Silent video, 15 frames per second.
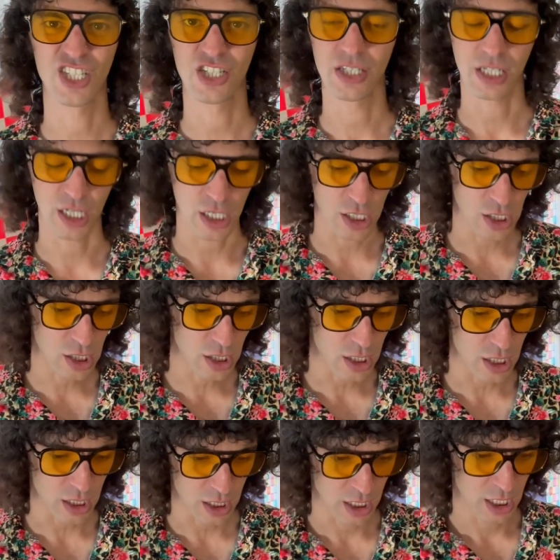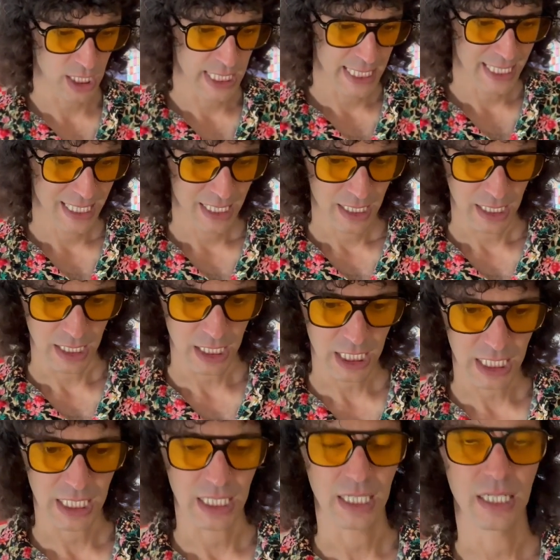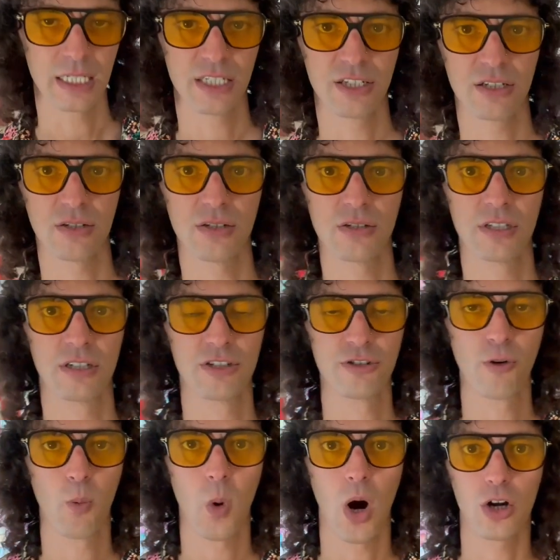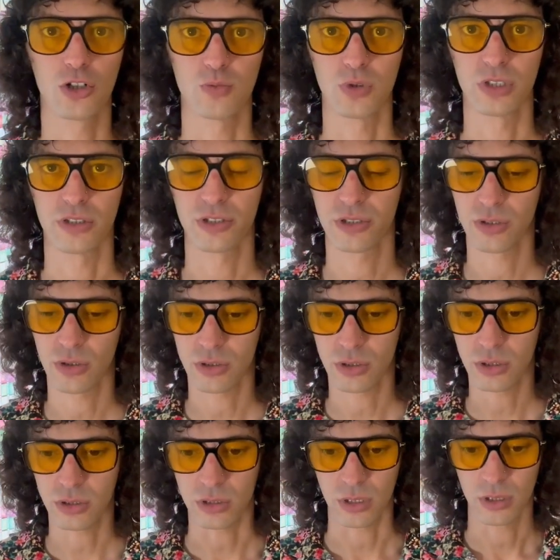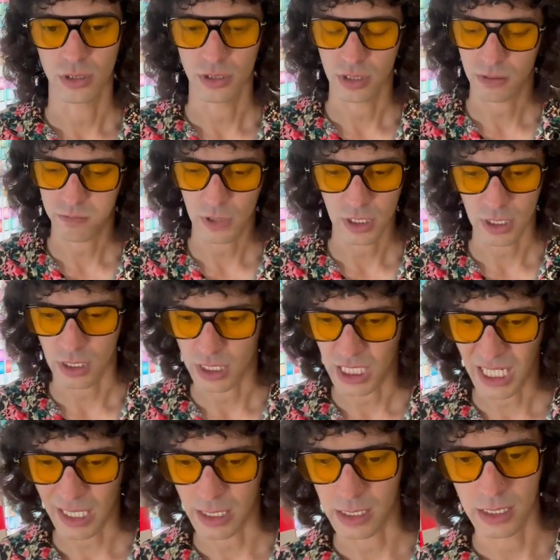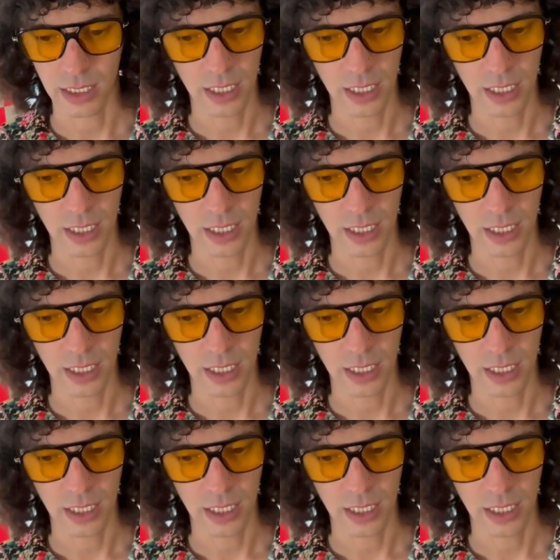just like, oh, oh, it's so, they're so vulnerable, they're so, oh, just wanna, again,